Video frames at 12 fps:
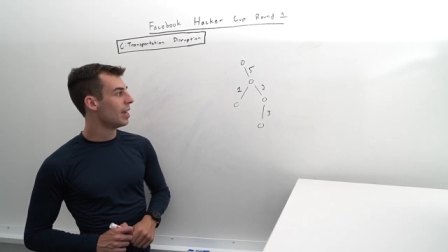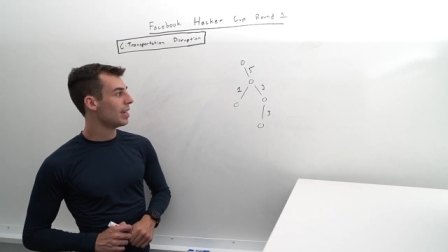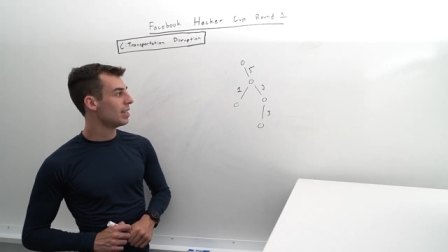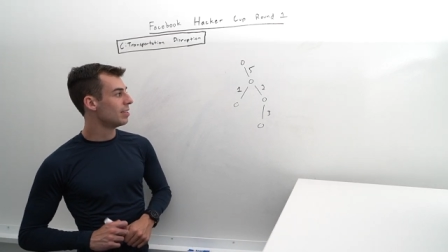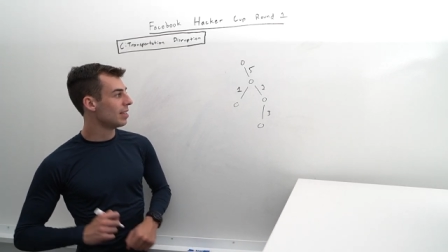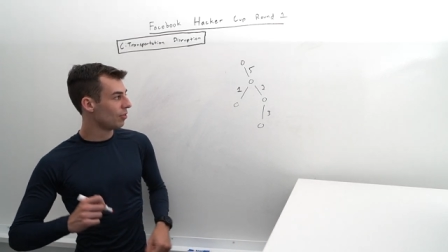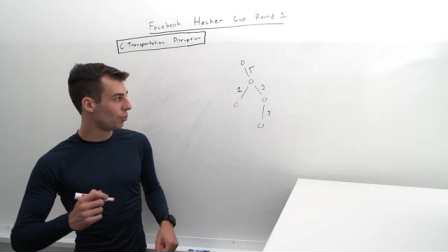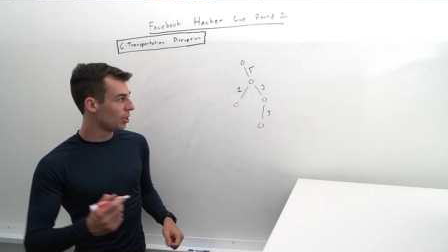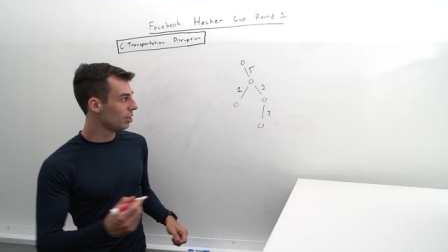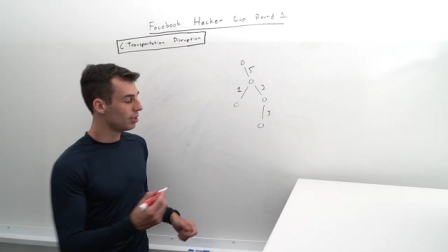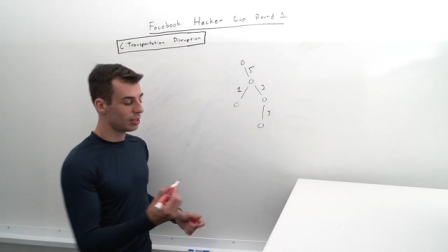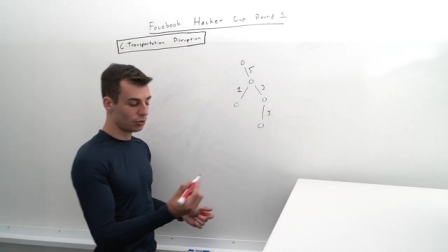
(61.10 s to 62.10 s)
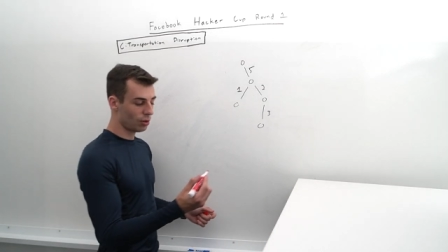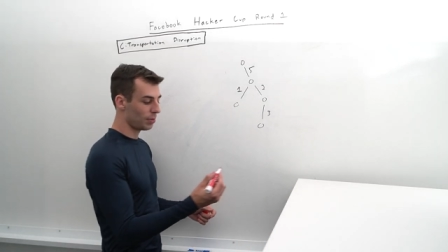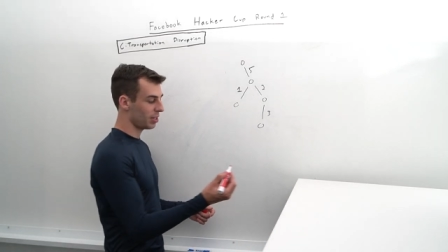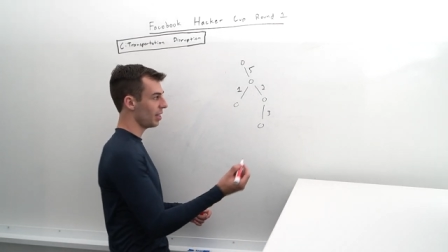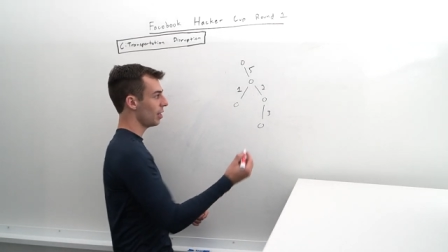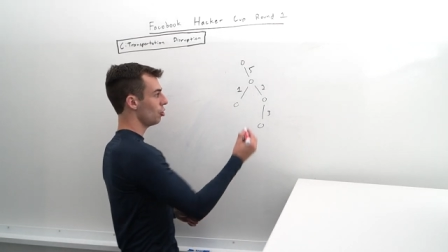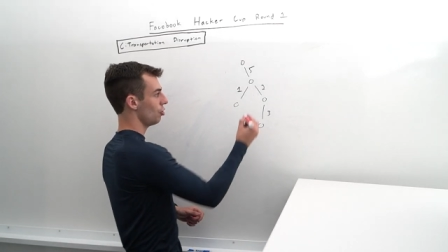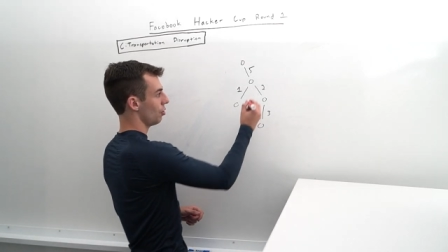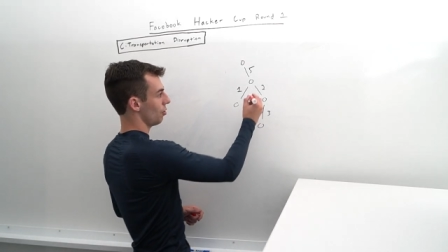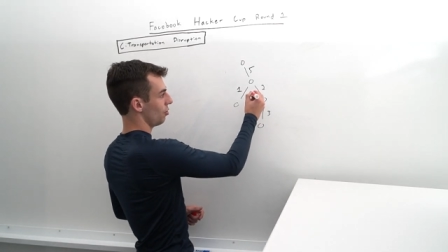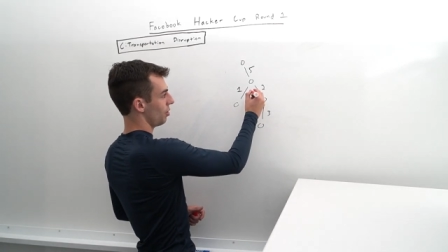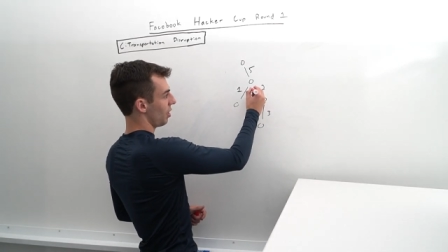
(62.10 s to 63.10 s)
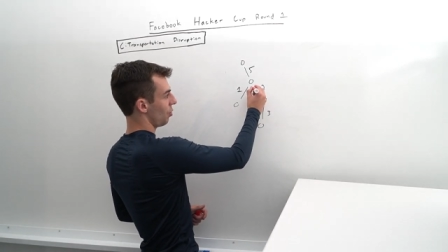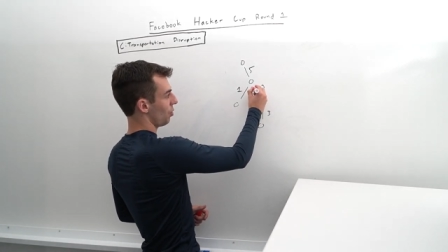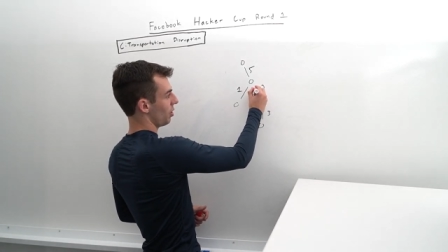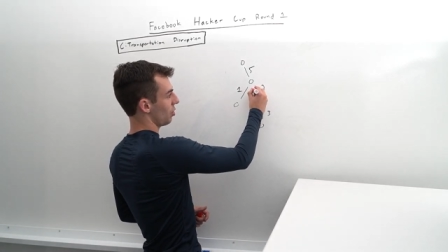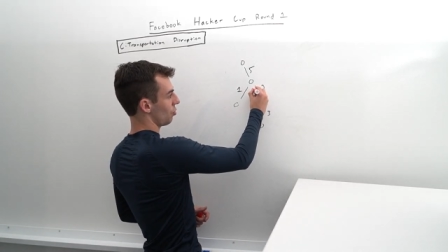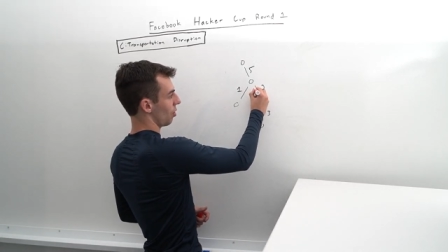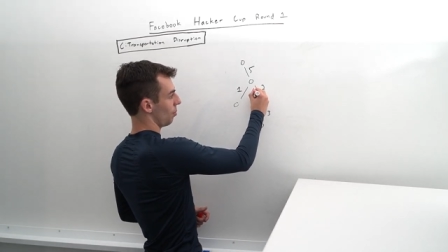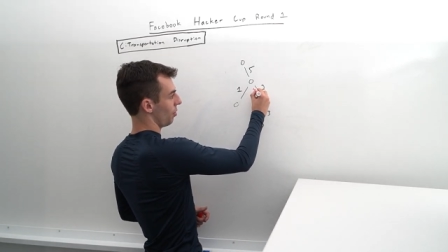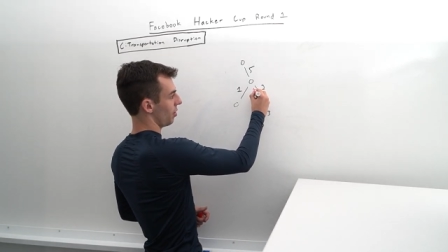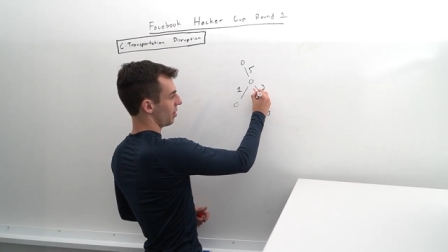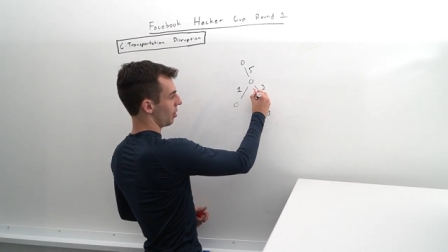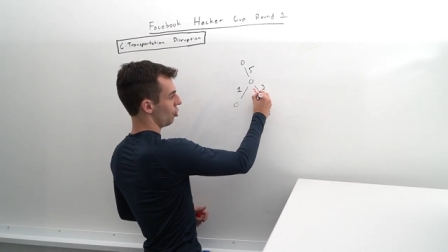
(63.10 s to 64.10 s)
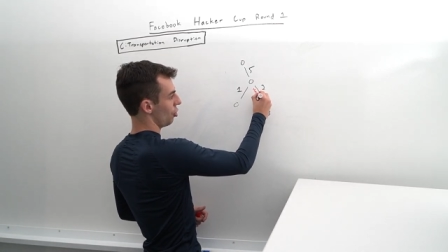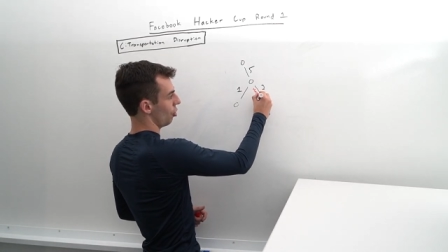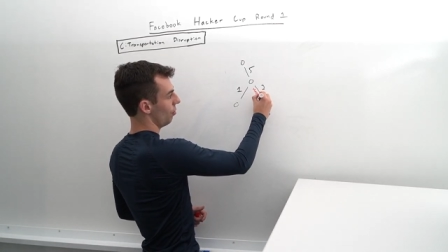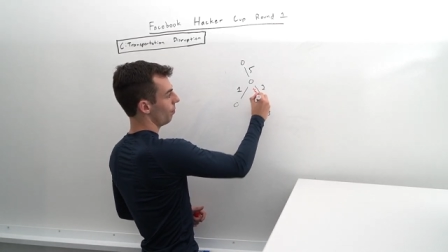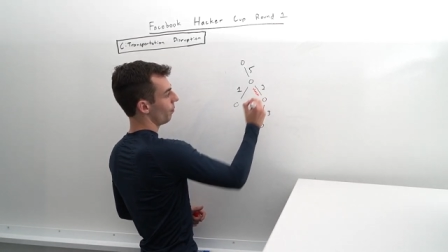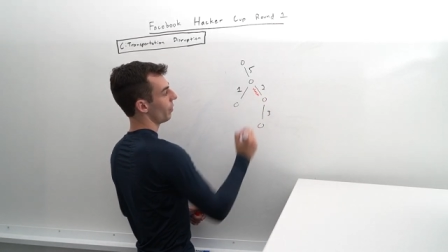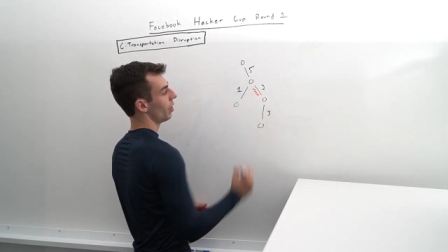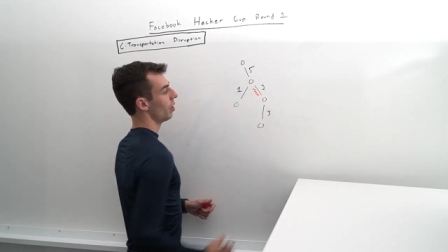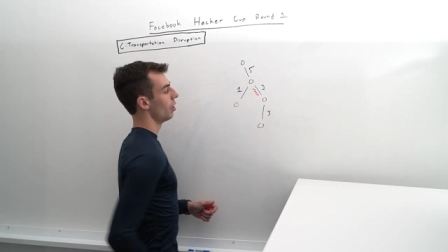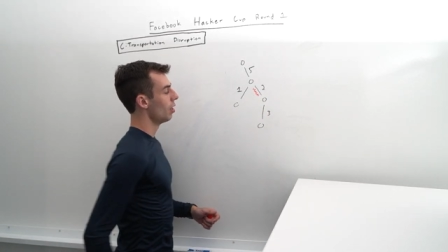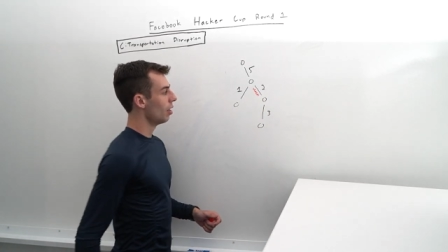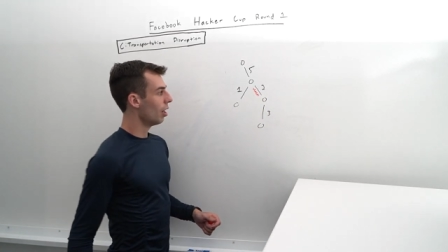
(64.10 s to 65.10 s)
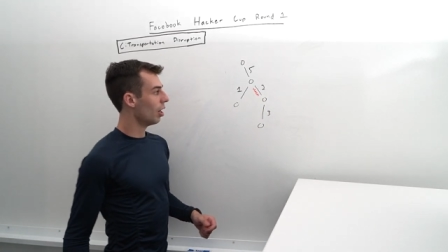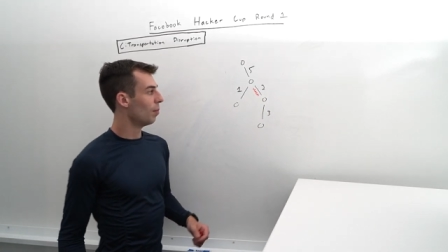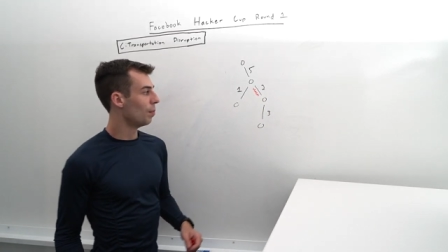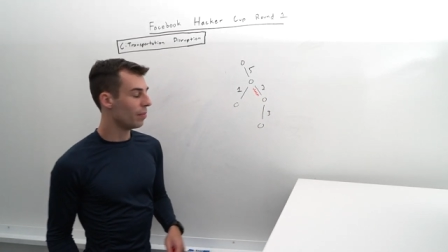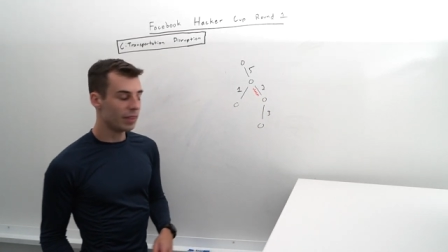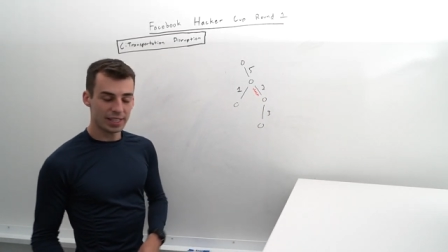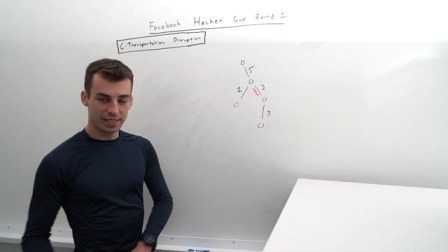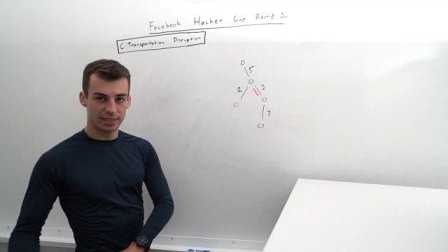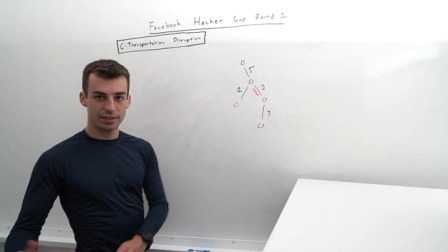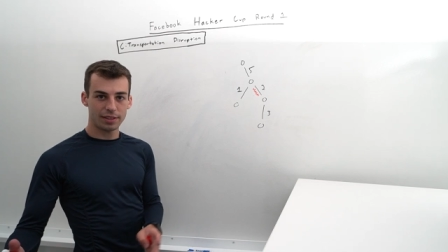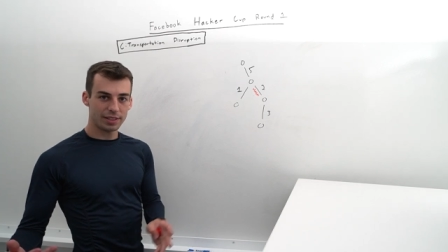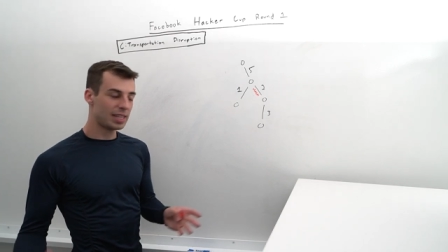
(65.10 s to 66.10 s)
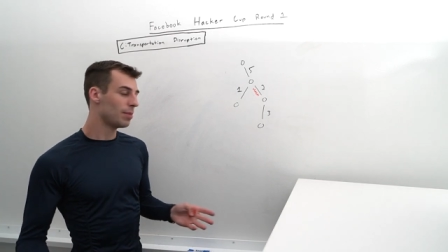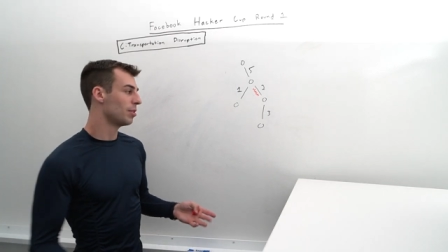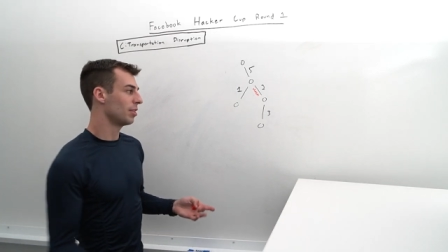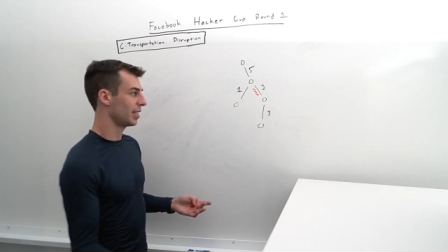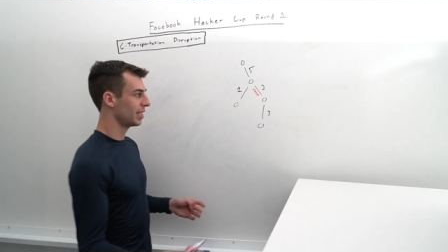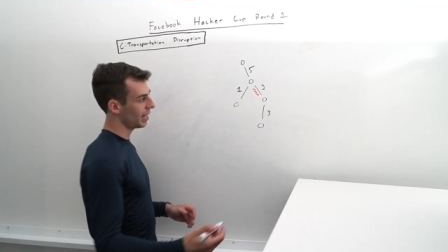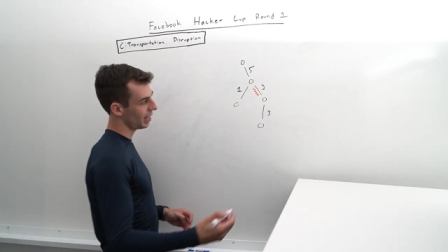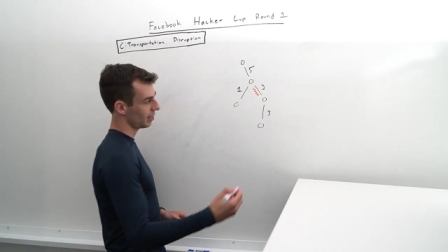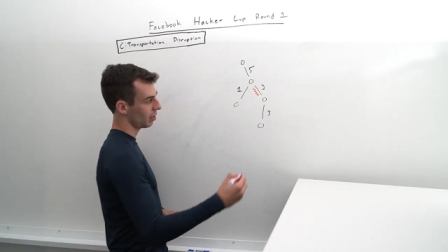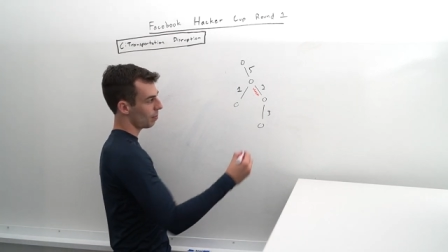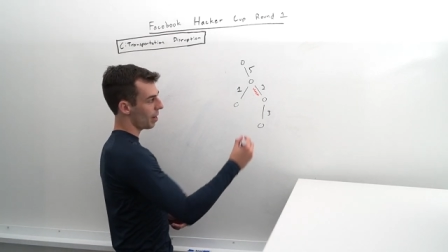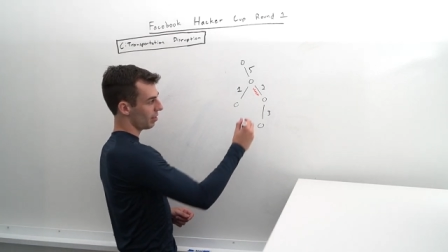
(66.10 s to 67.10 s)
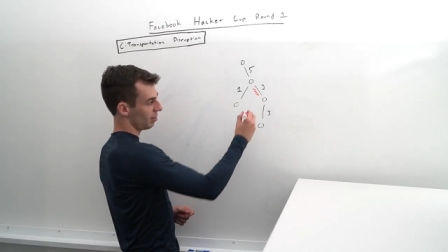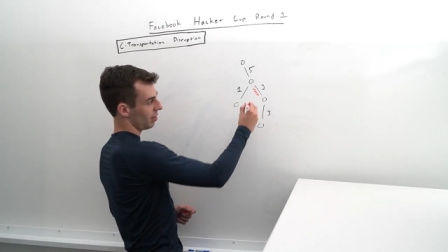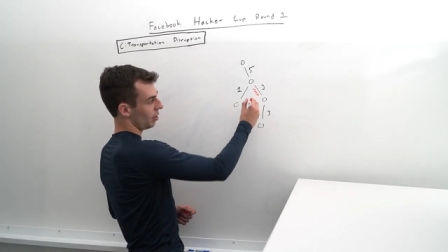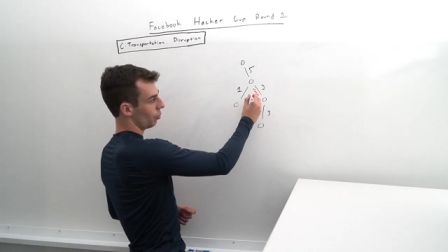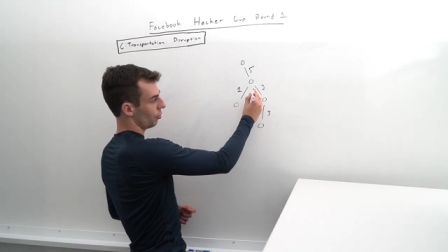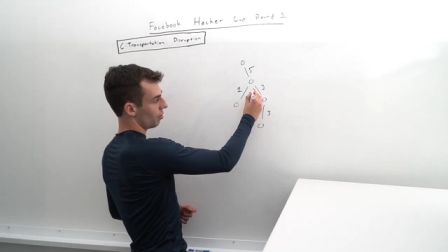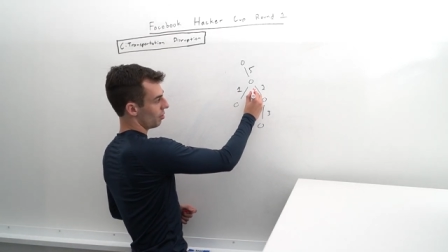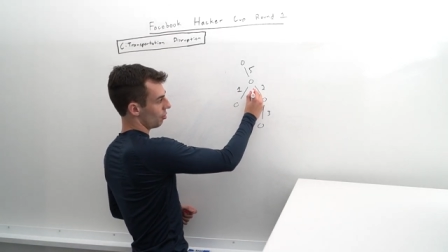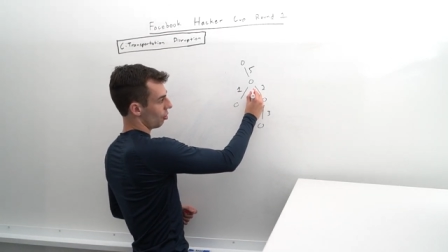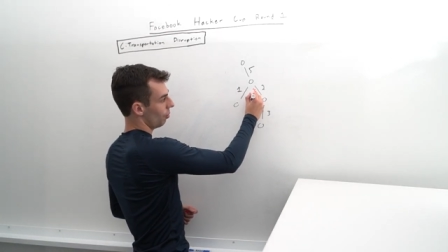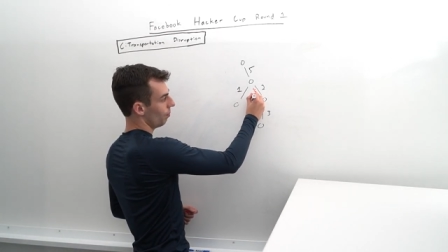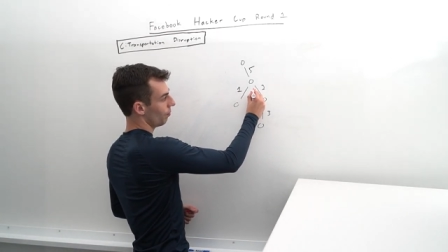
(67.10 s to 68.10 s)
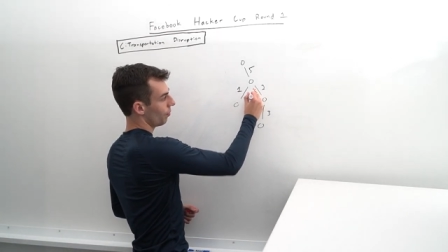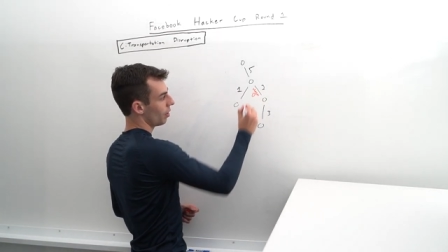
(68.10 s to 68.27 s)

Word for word: is if we disrupt this edge, so say we disrupt this edge here, um, that's the same as like setting its capacity equal to zero.